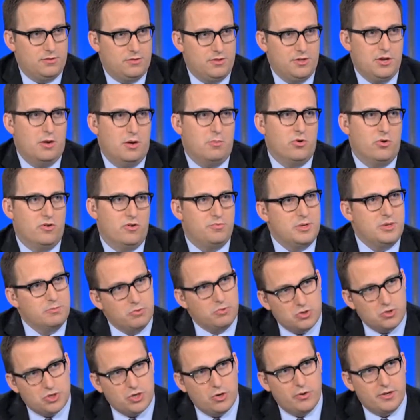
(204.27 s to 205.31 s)
the number of
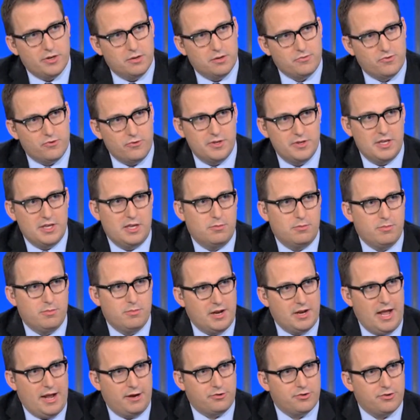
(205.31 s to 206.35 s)
people showing up for the game
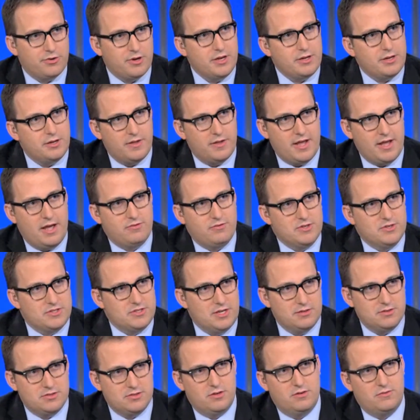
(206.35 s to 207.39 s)
in aggregate, and they have a
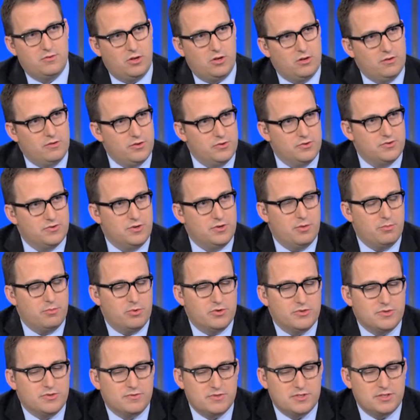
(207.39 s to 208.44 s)
sense of all of those
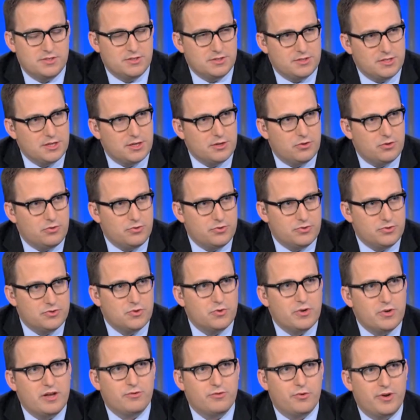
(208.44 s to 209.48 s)
numbers of season ticket holders,
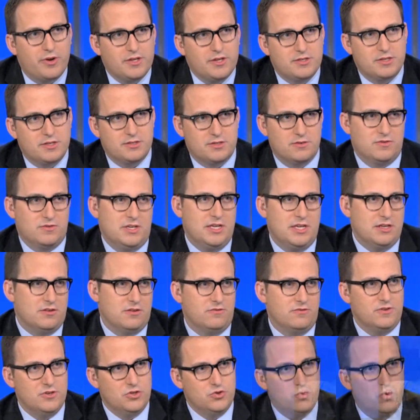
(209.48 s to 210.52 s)
don't have a great sense of the
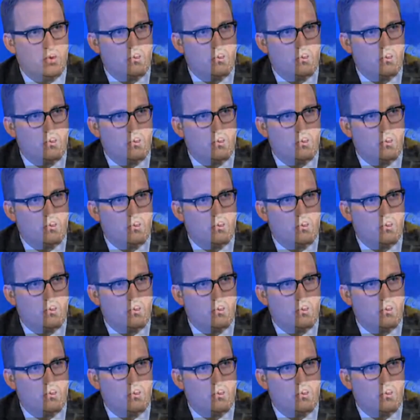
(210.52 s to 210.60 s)
individual